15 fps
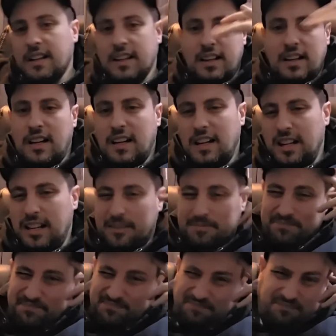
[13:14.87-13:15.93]

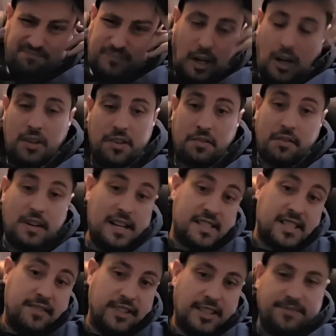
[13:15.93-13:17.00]
All the
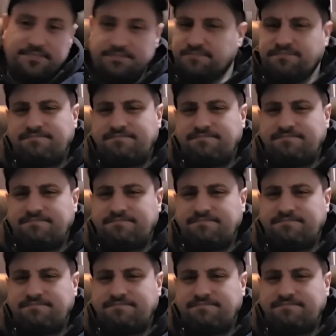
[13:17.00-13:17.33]
rest of it.